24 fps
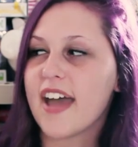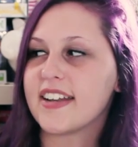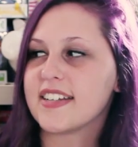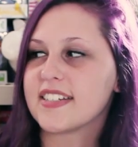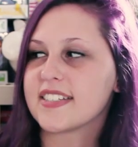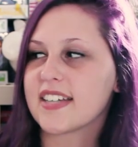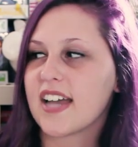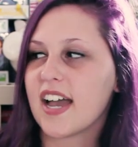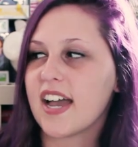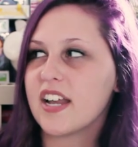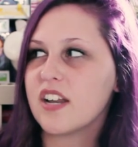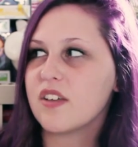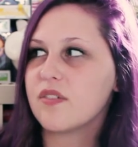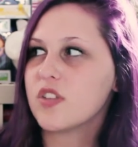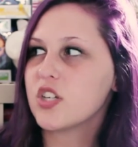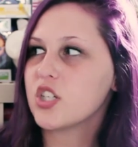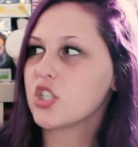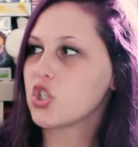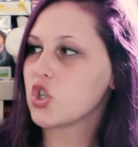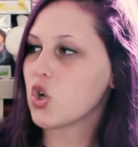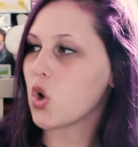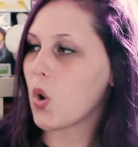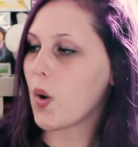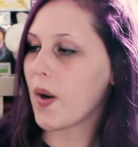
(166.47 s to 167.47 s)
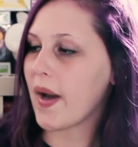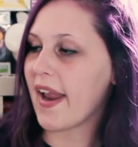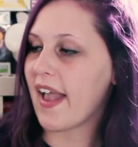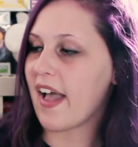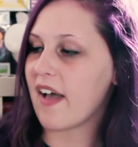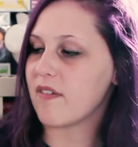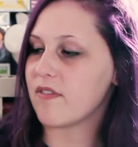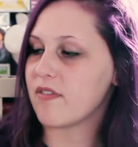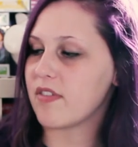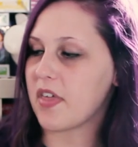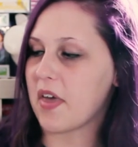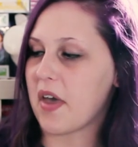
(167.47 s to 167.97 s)
It's kind of the story
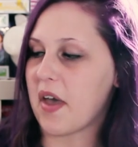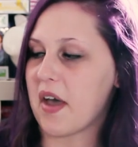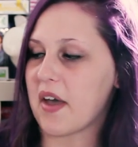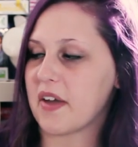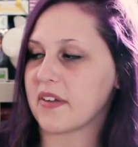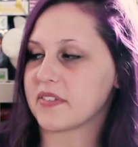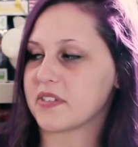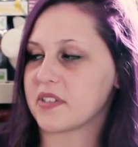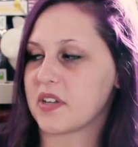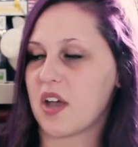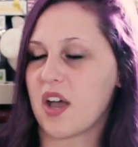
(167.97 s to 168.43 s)
of that.